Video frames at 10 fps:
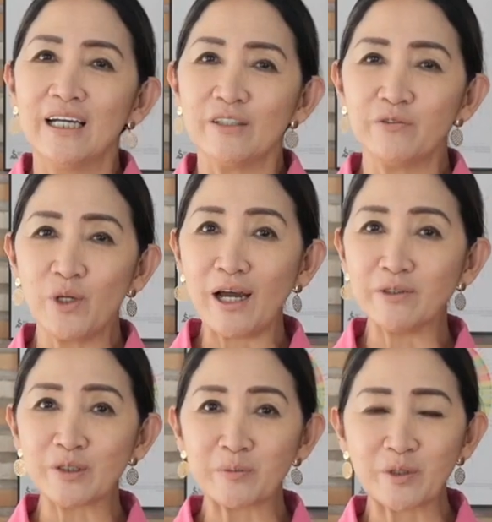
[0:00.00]
If you
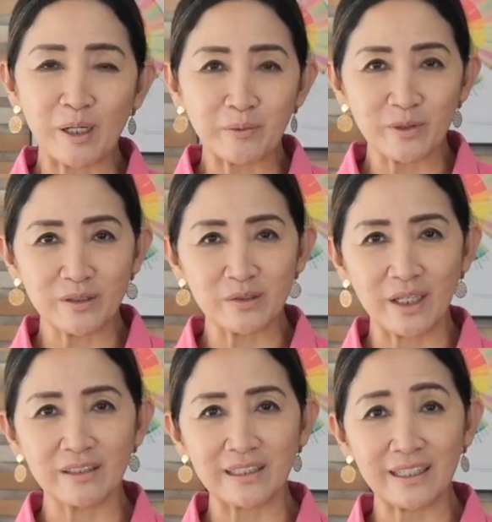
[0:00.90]
haven't subscribed to this
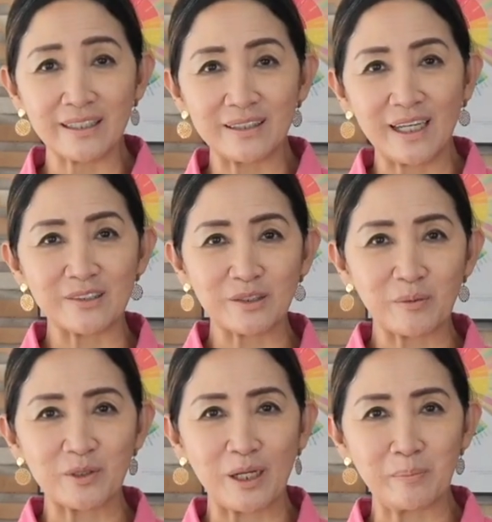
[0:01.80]
channel, click that
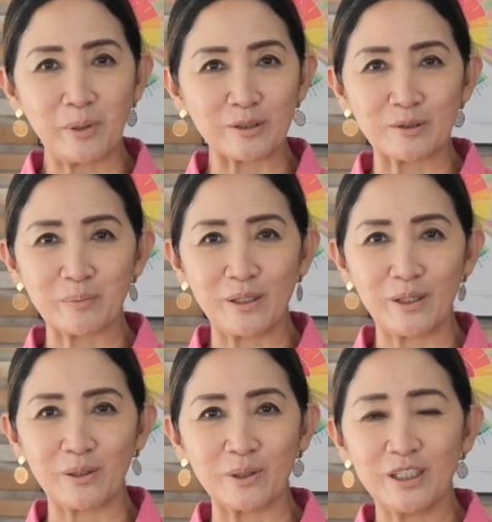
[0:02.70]
subscribe button
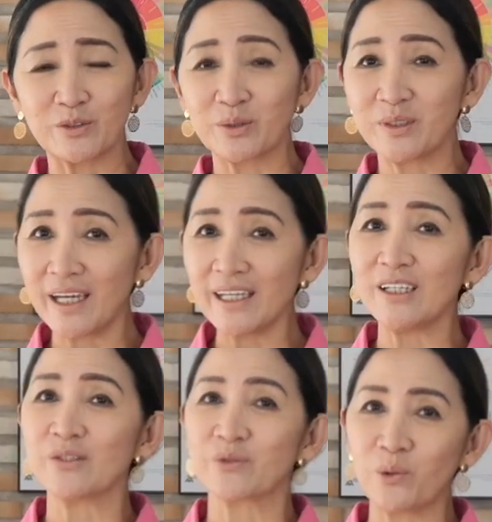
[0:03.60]
below. Today
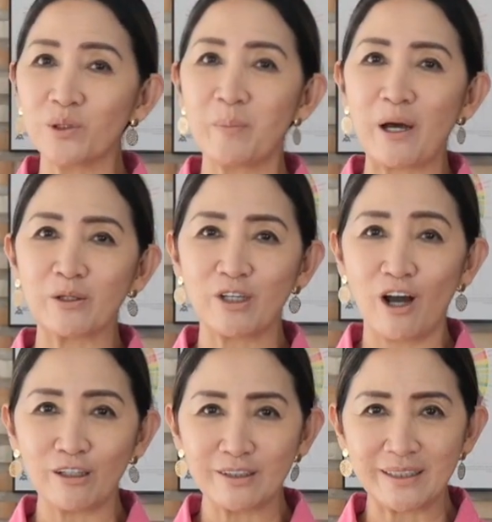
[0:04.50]
is all about
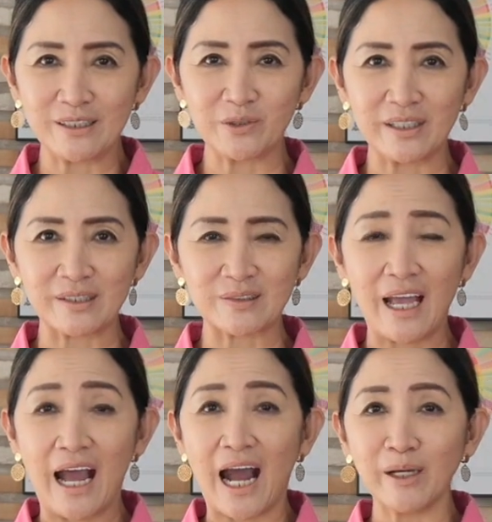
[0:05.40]
holiday drinks.
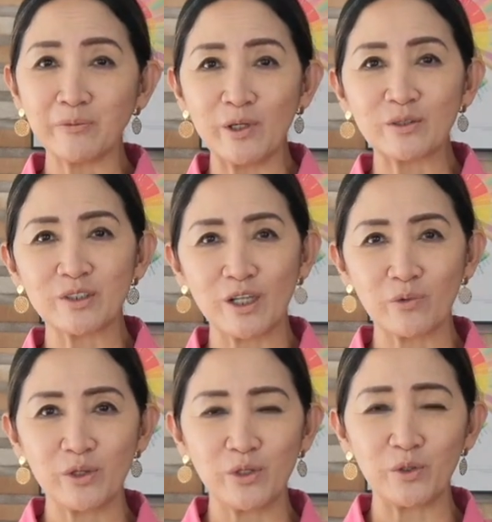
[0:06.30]
I'm going to share
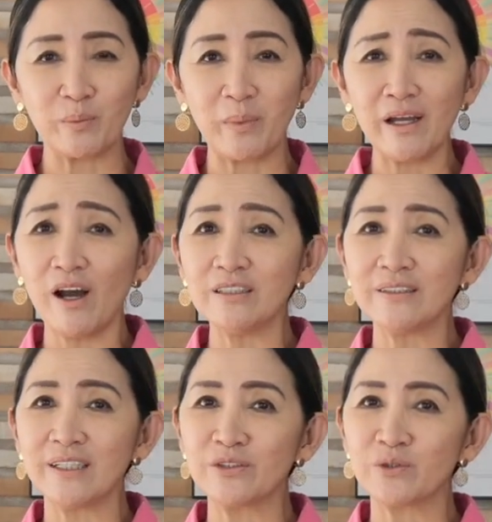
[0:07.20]
with you my
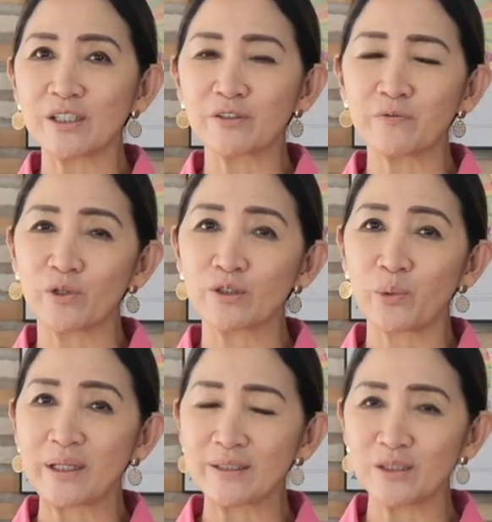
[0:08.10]
holiday drinks for
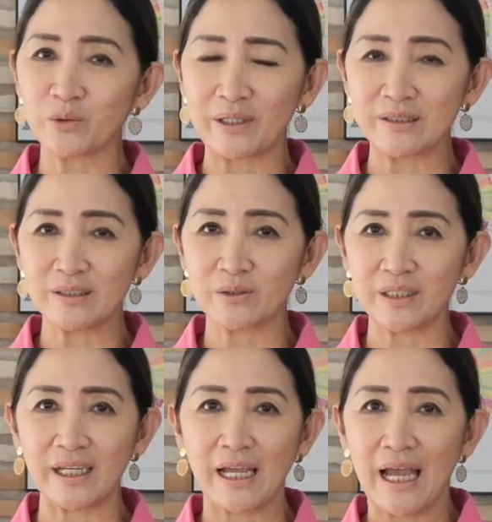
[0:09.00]

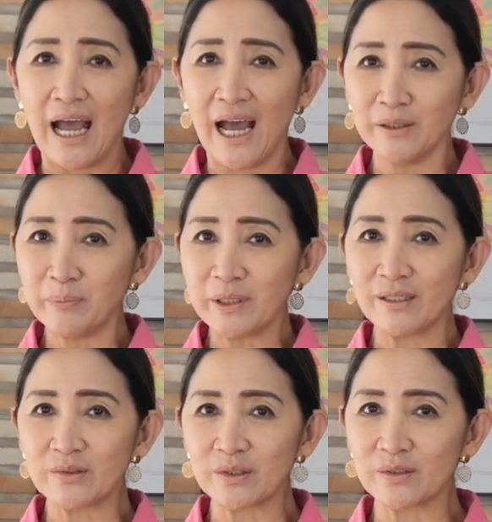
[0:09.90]
2023. And
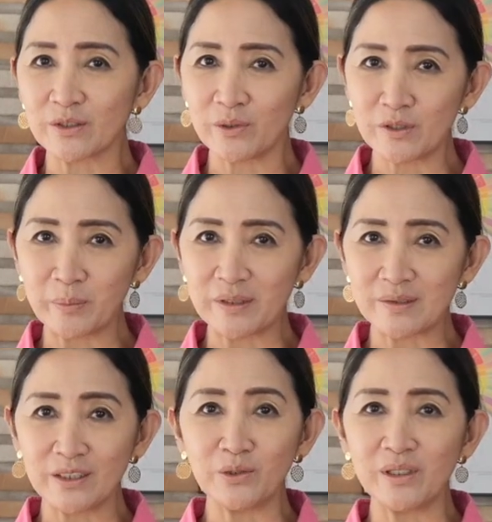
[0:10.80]
because it's the Christmas
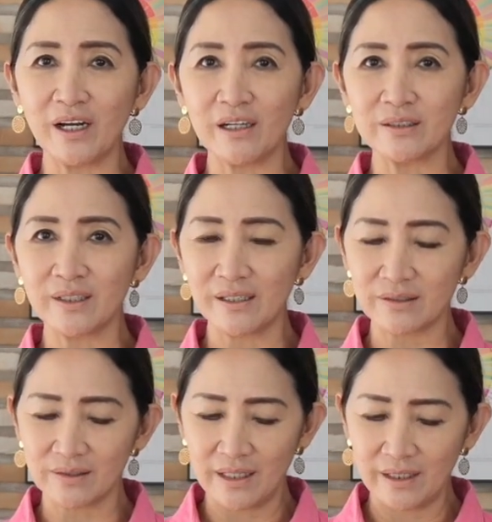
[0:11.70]
and New Year
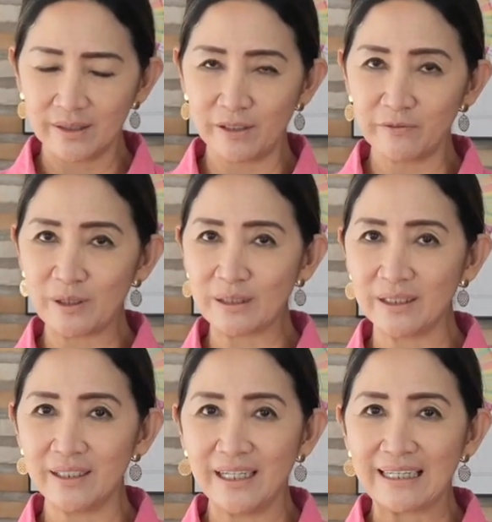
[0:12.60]
holidays,
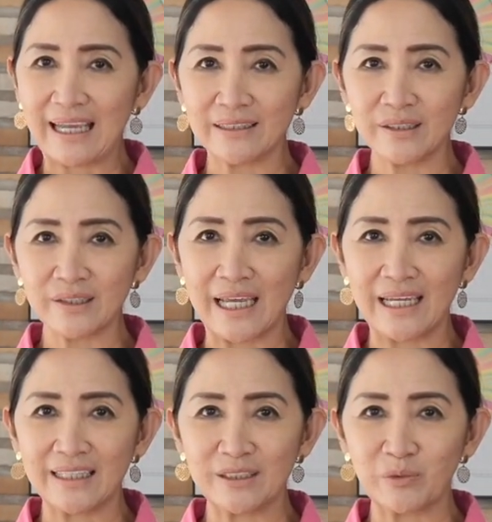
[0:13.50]
definitely candy
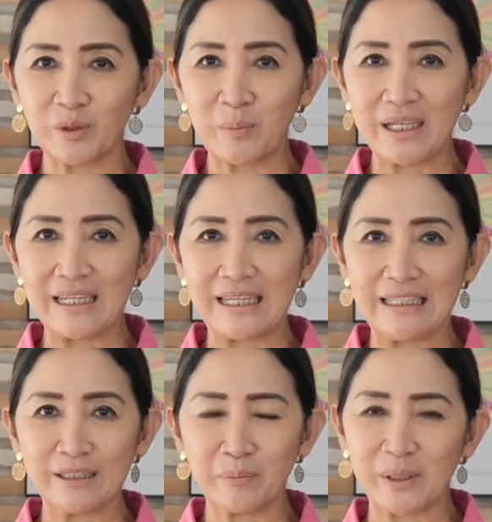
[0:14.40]
cane will be
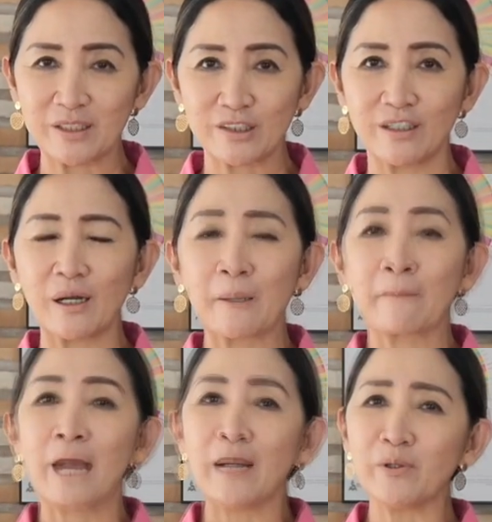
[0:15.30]
in the picture.
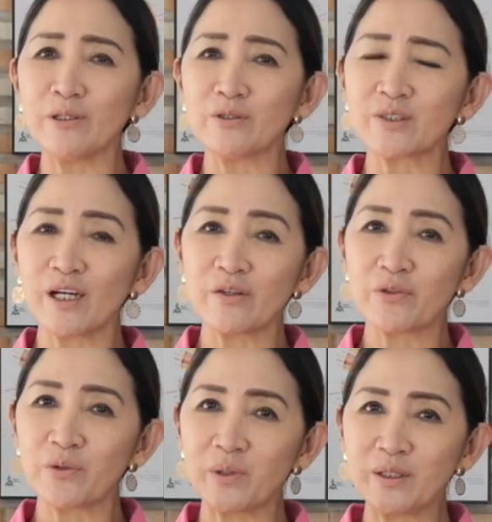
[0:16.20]
I'm going to share
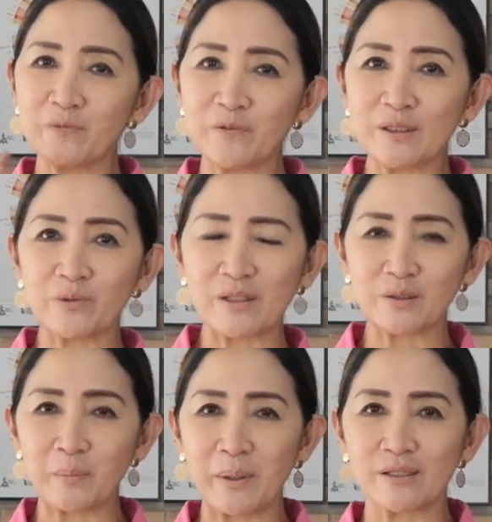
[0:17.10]
3 different
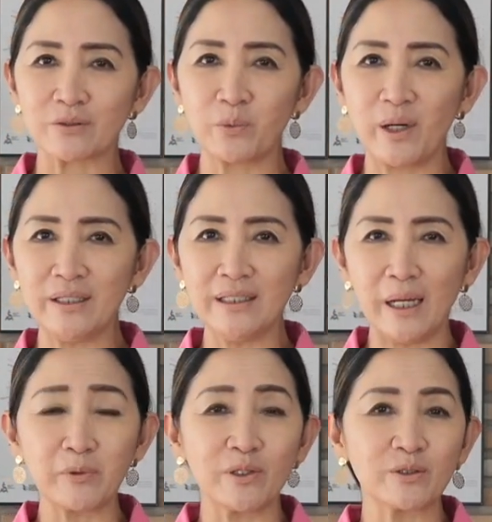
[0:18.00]
recipes. One,
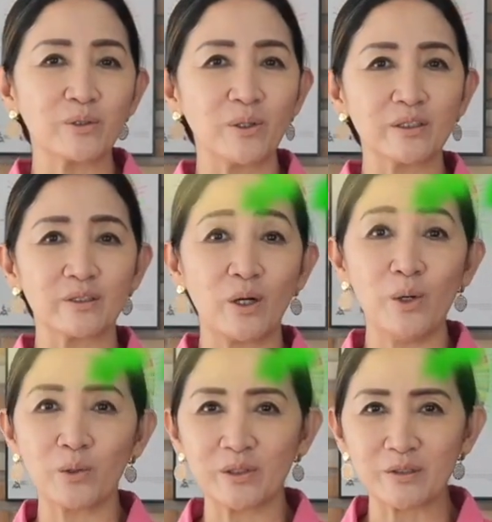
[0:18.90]
I'm going to call it
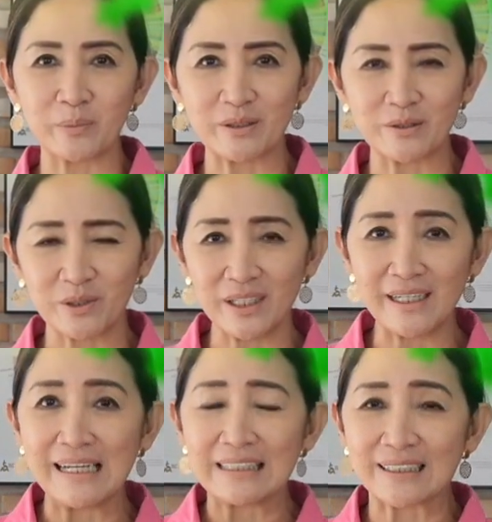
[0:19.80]
Oh Christmas
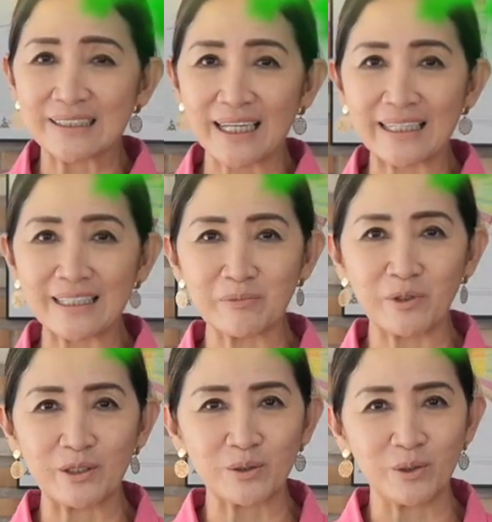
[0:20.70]
Tree. The second, I'm
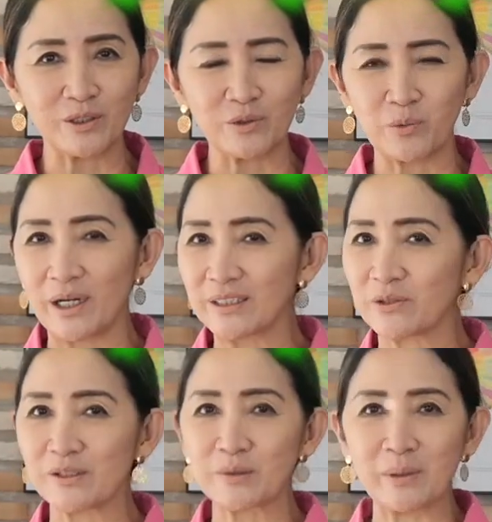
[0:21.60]
going to call it White
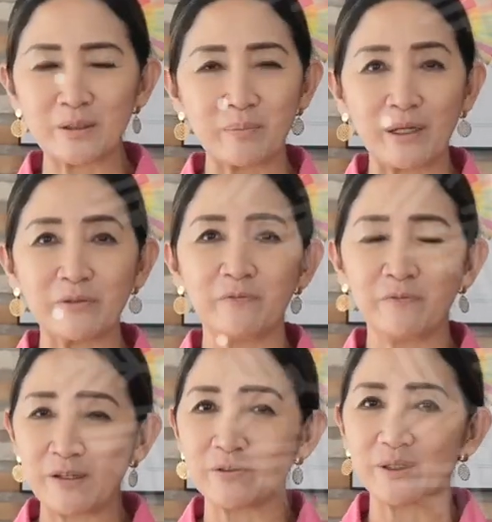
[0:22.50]
Christmas. My
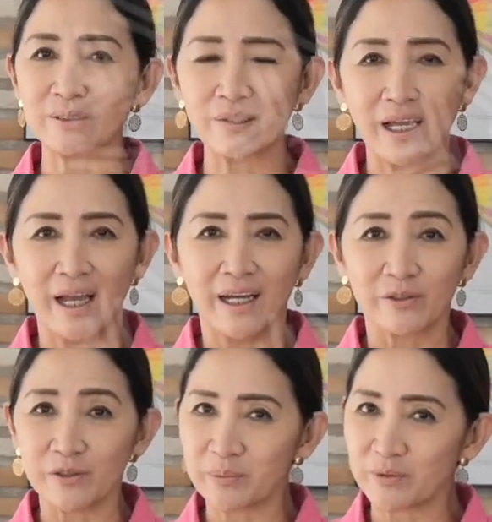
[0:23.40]
favorite
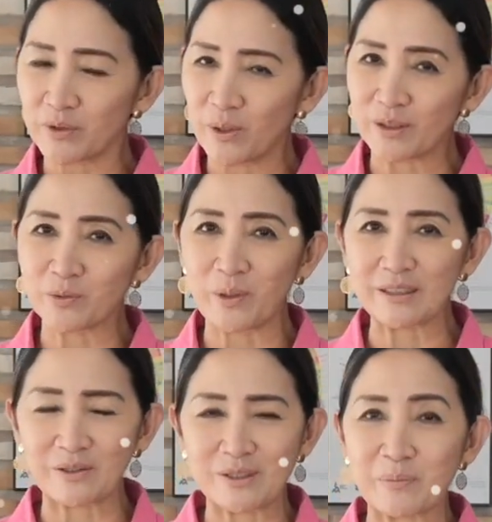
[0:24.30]
Christmas song is
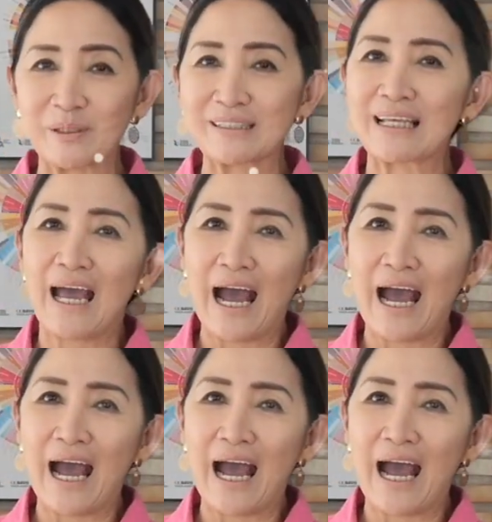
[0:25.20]
White Christmas.